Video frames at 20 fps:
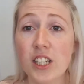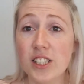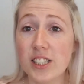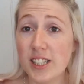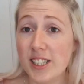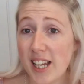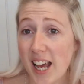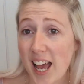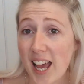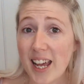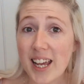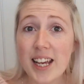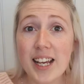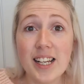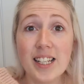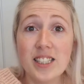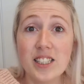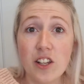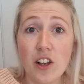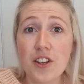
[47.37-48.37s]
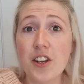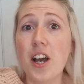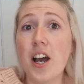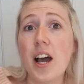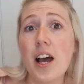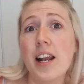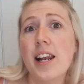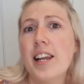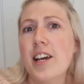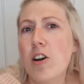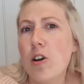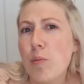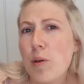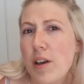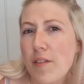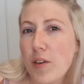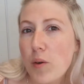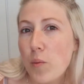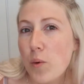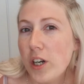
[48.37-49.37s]
Today it's like a little
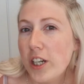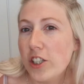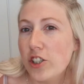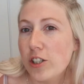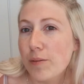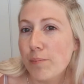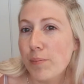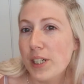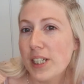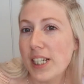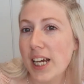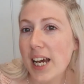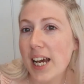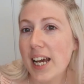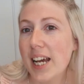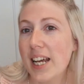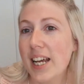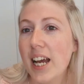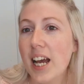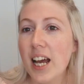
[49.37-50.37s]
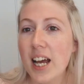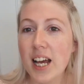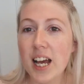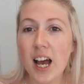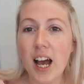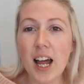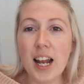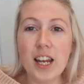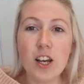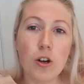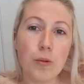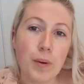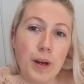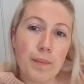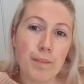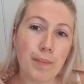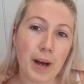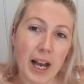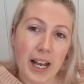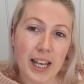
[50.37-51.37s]
bit of a woolly jumper day, a little
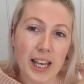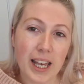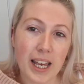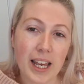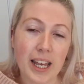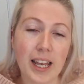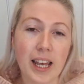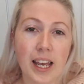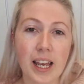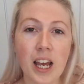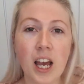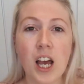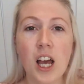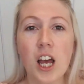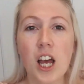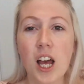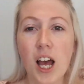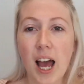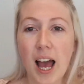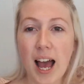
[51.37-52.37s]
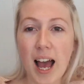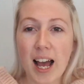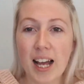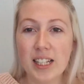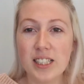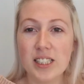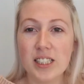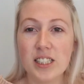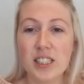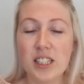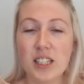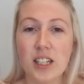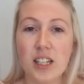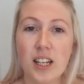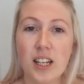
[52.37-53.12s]
bit baggy, and